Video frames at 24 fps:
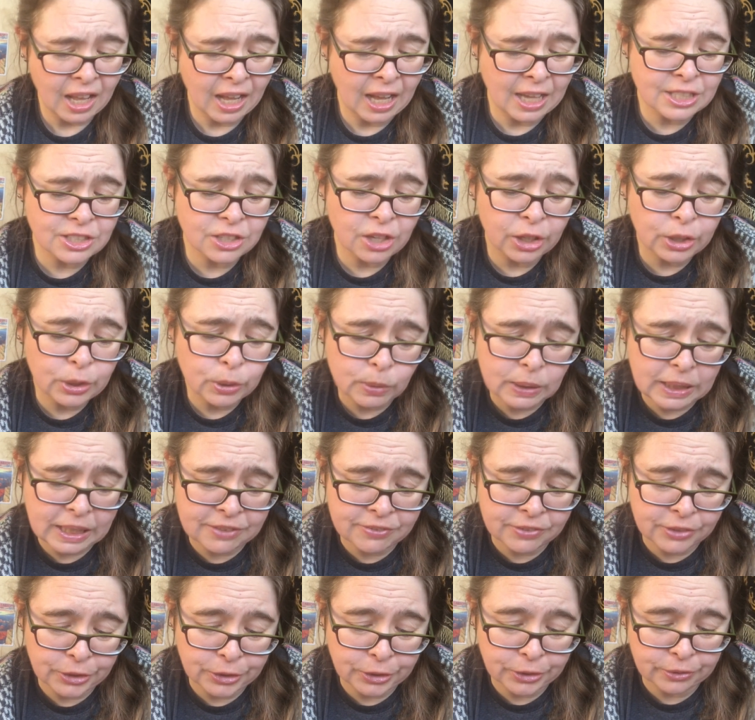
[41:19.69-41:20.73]
"I saw you leave
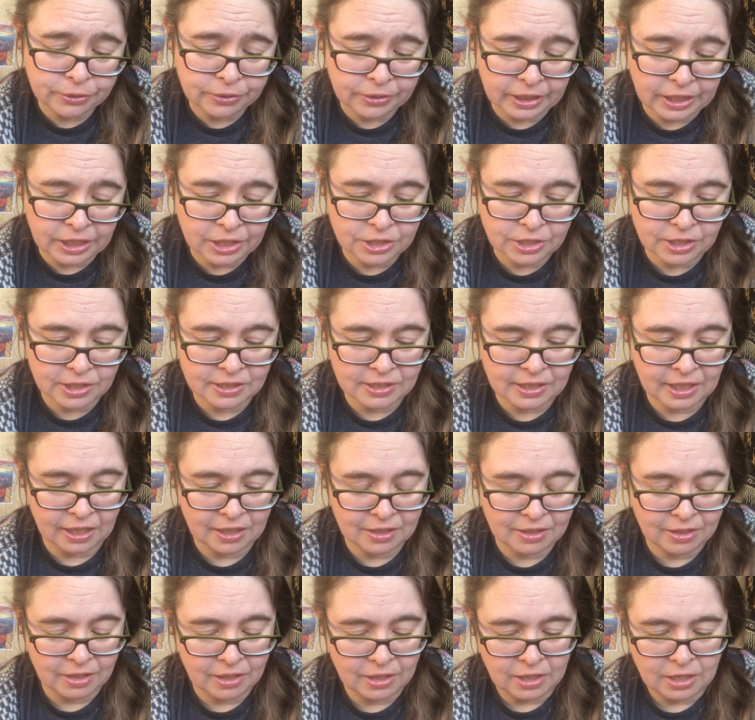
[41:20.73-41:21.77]
in a hurry," she
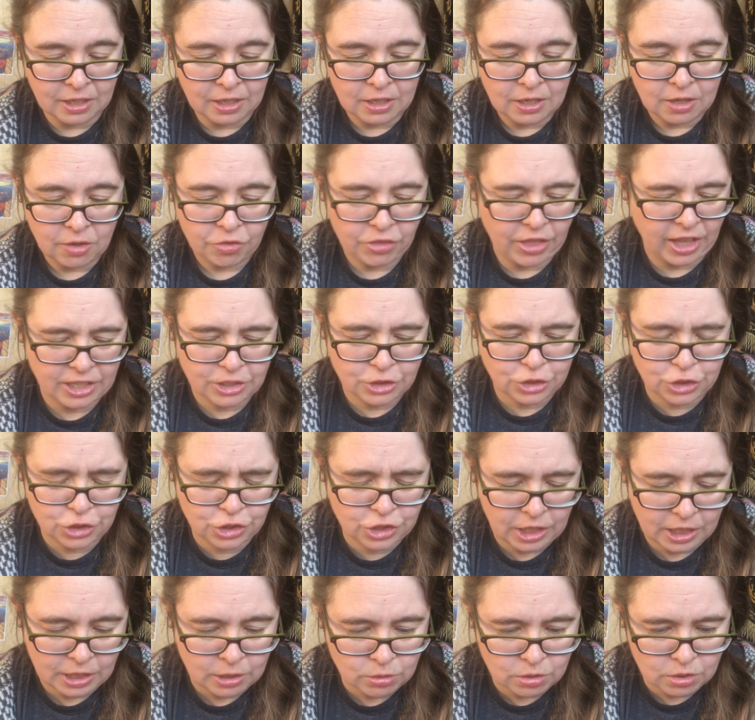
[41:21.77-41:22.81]
said. "That
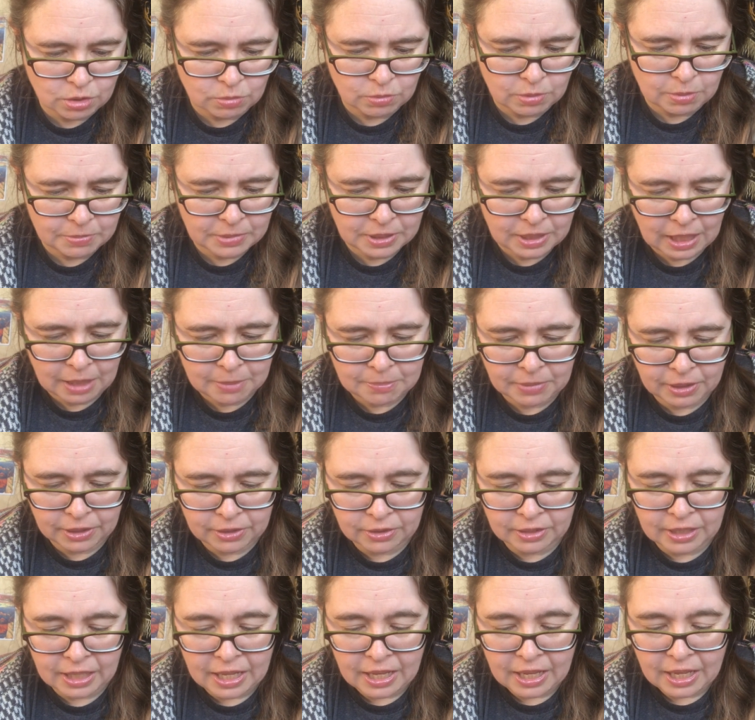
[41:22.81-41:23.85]
Chowder woman," I
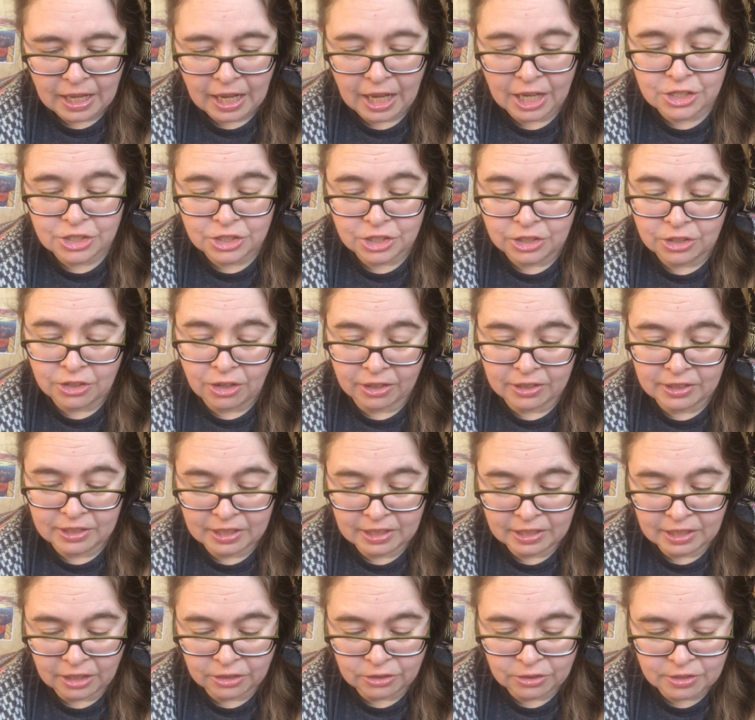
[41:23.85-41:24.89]
muttered, and she nodded
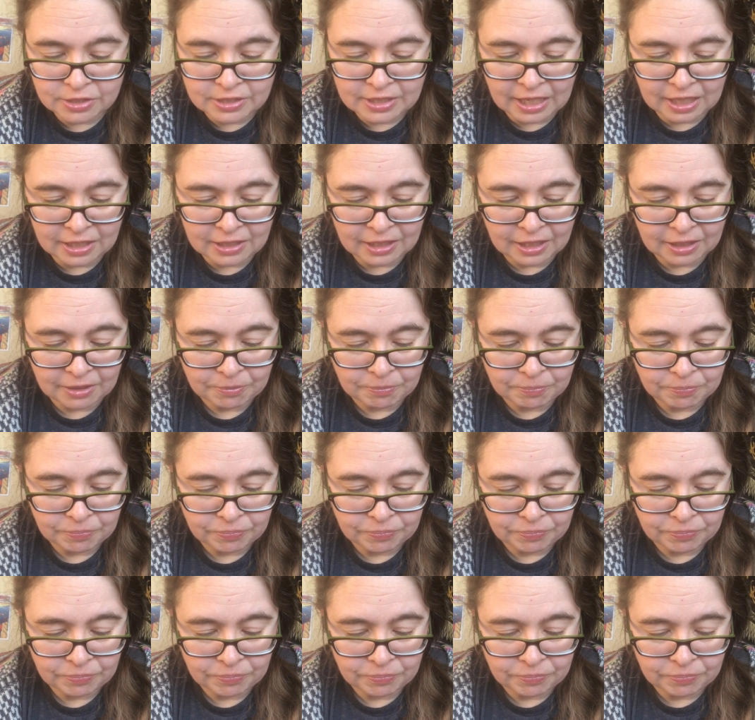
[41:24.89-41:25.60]
in understanding.